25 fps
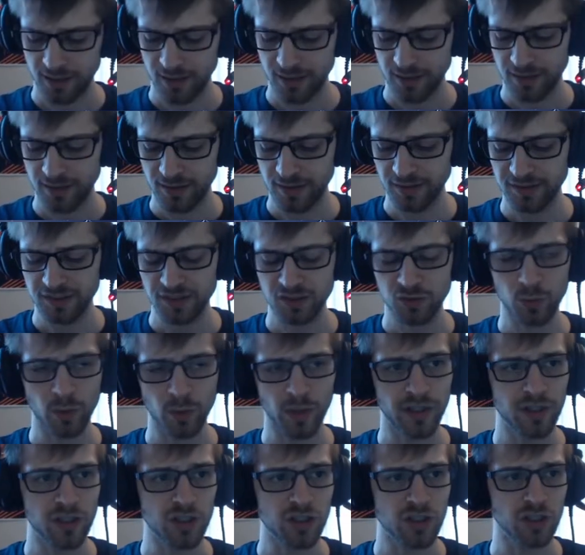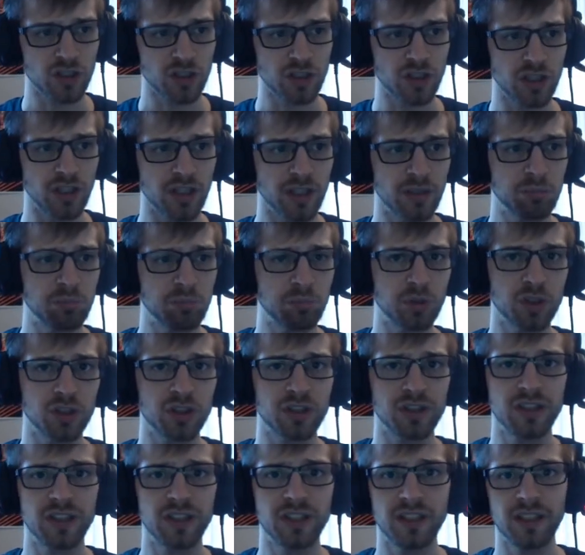This is where you should
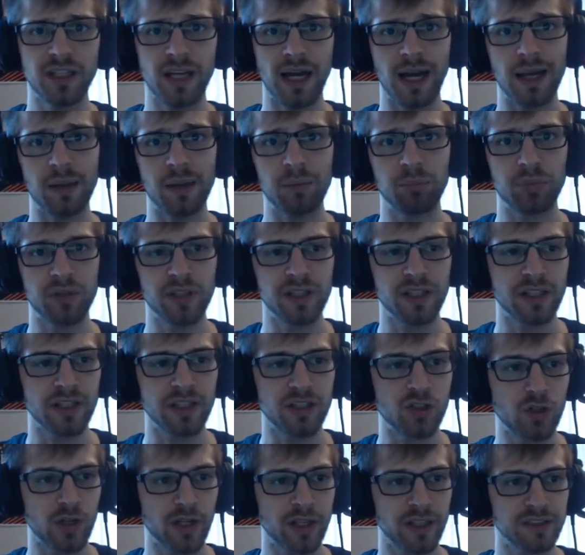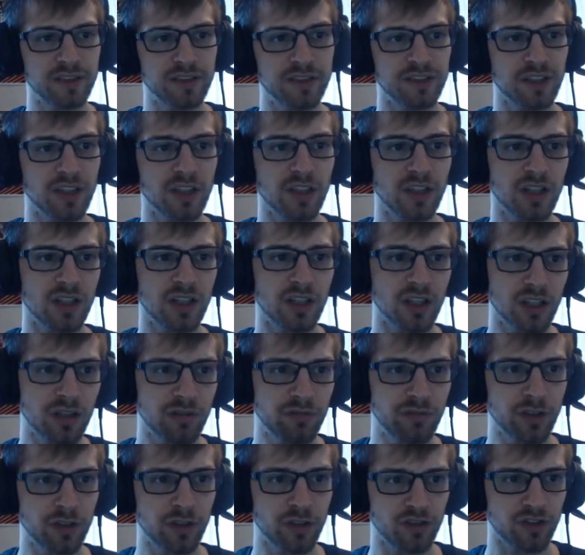input the IP address
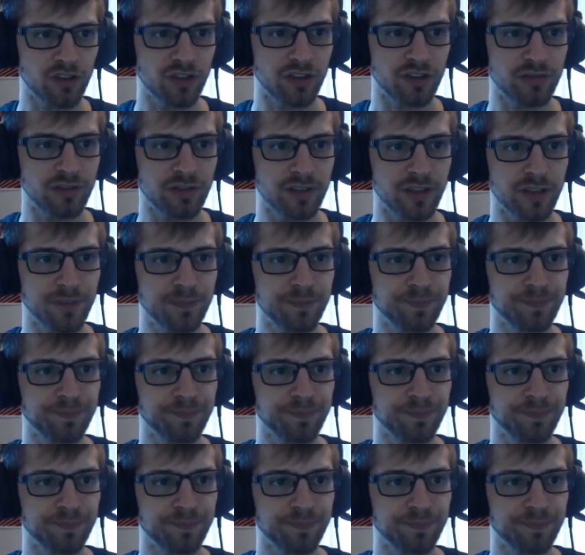of your server,